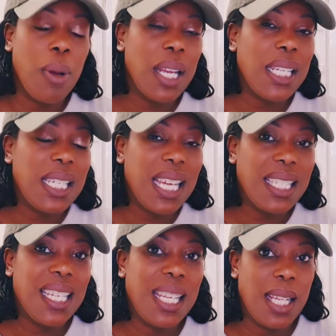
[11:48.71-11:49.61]
but it
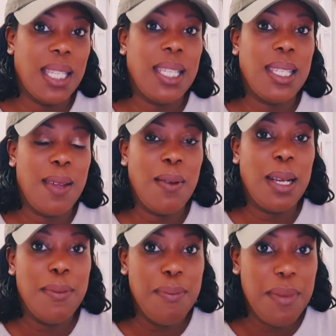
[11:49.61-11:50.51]
doesn't
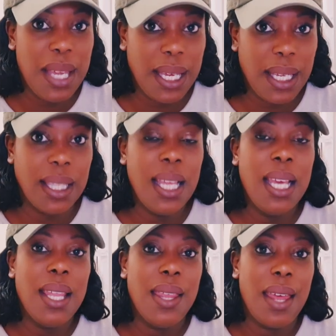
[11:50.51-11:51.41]
necessarily mean
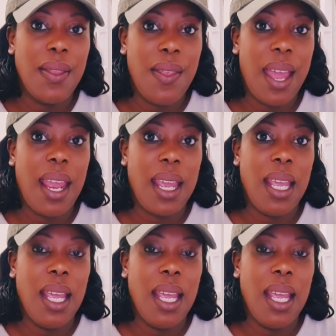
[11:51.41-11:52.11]
that they